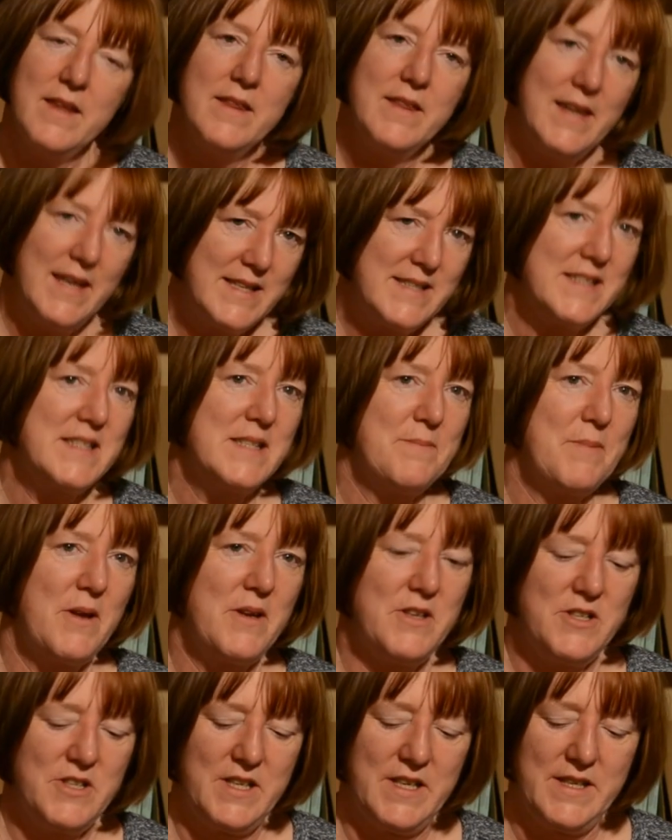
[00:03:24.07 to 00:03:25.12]
These are
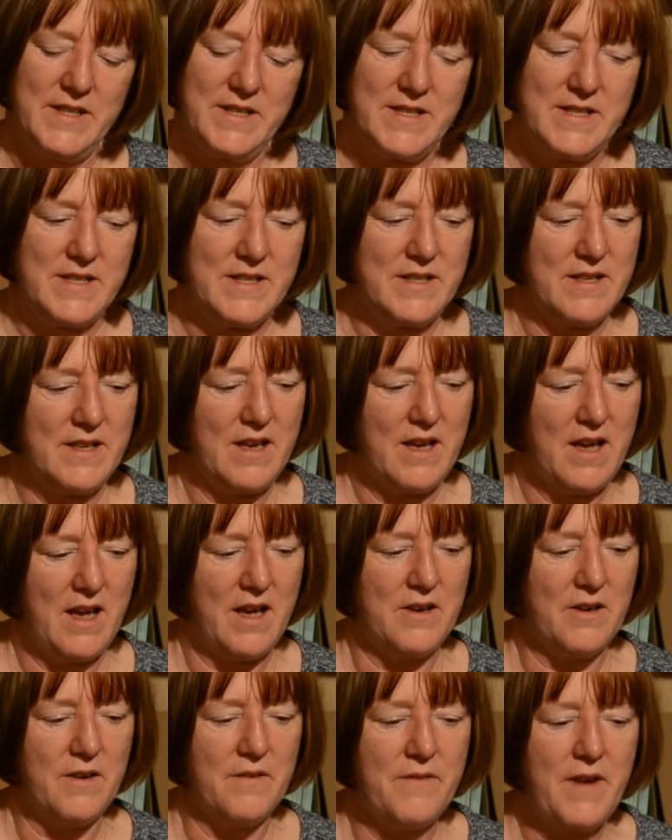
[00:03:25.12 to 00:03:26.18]
sponges
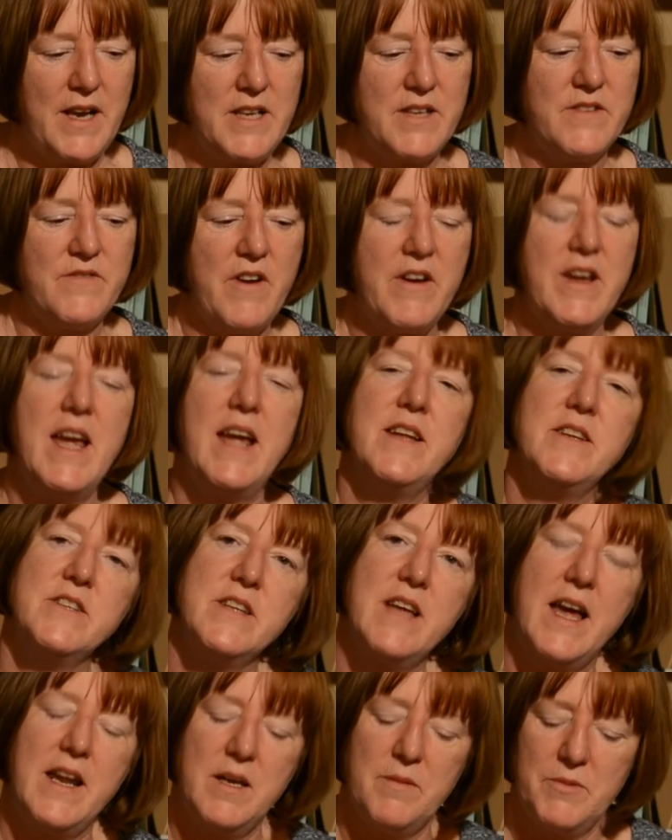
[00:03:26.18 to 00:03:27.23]
and are very
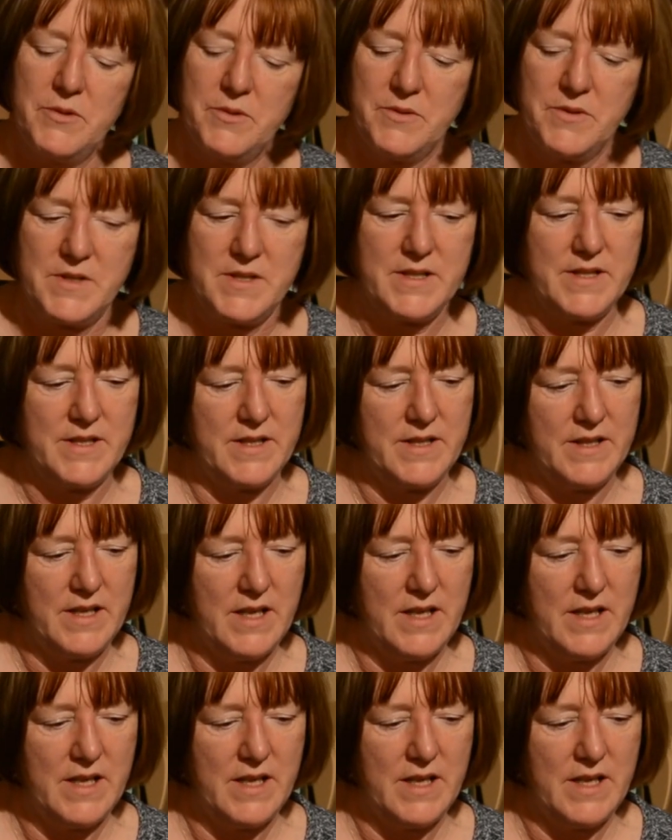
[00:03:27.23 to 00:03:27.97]
ancient animals.